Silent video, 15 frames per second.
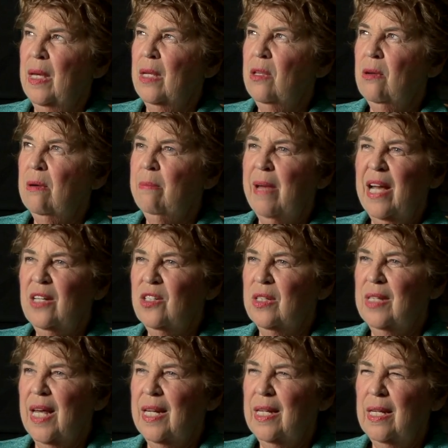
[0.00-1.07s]
And you
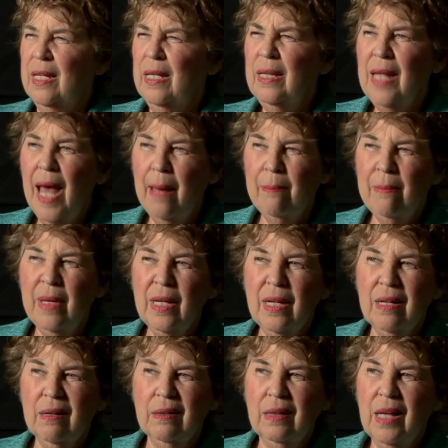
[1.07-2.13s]
imagine that in that
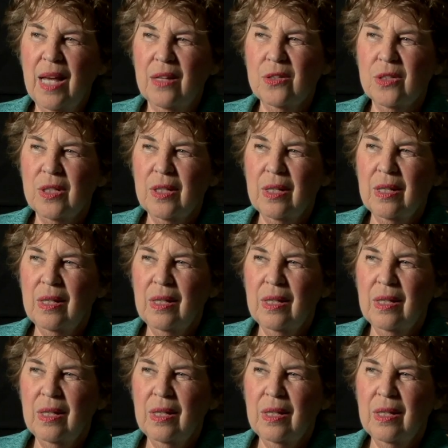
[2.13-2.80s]
minute or less,